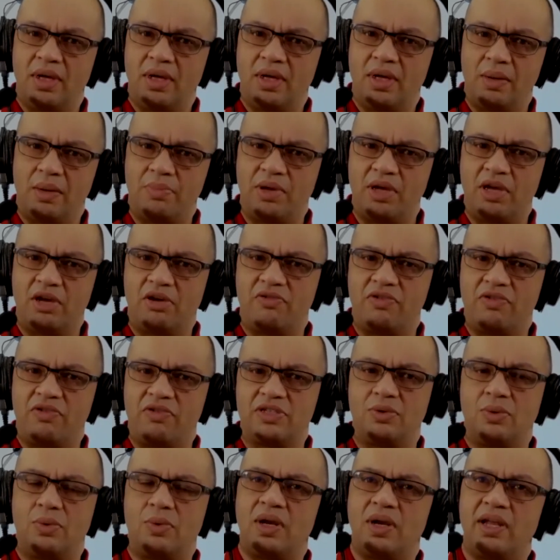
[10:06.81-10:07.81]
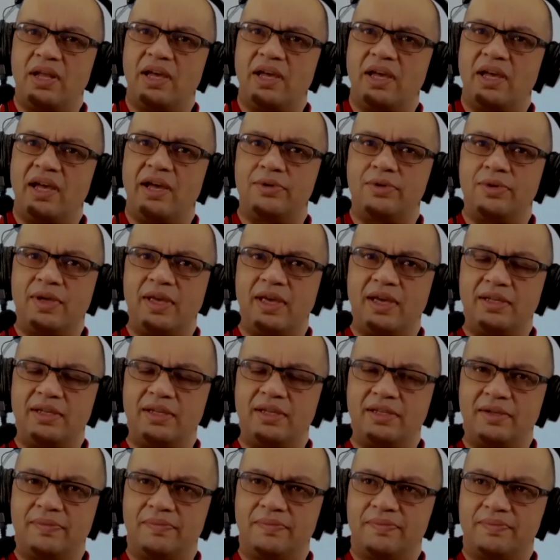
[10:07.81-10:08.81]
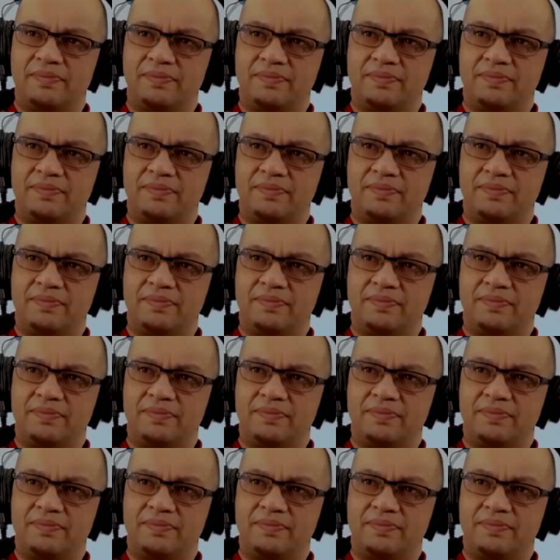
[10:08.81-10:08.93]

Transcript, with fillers: and being crystal clear how to get it.